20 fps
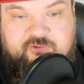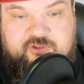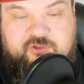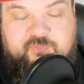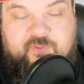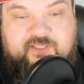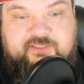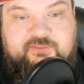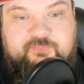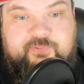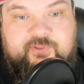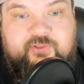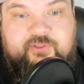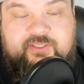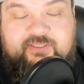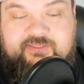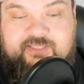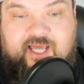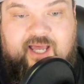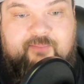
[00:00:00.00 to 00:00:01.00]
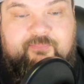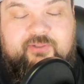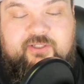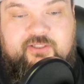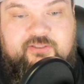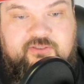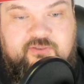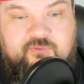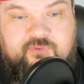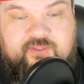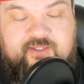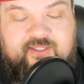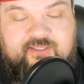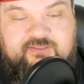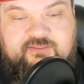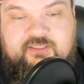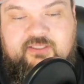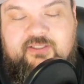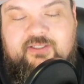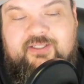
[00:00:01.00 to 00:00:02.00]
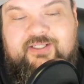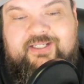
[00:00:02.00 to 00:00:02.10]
responsibilities. I'm going to do this.